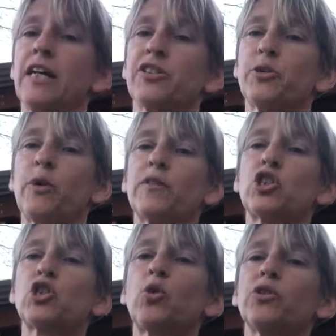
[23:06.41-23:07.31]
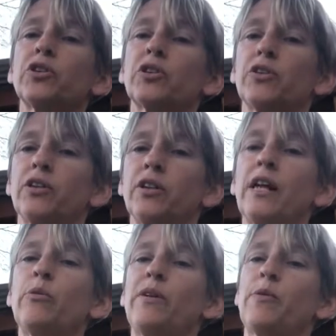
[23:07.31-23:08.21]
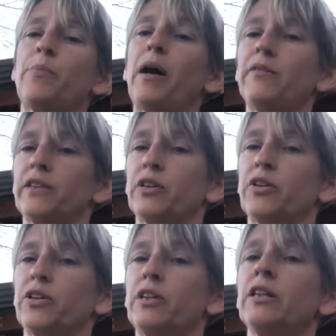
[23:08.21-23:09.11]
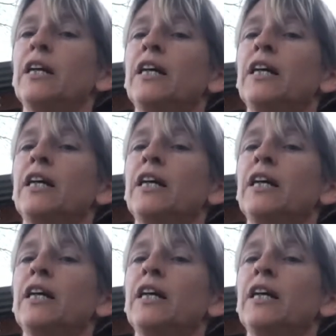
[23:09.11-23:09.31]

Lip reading: So we have a shoulder girdle and we have a pelvic girdle.